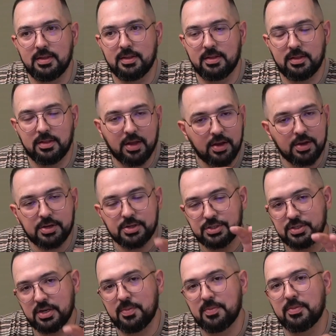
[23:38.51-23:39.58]
large
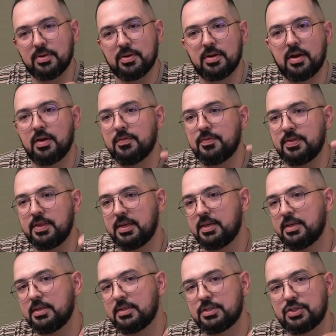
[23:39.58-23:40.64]
number of
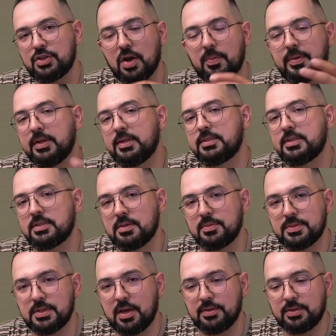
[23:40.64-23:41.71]
these sharpening
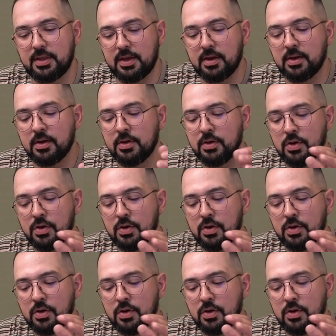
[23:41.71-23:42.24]
systems out there.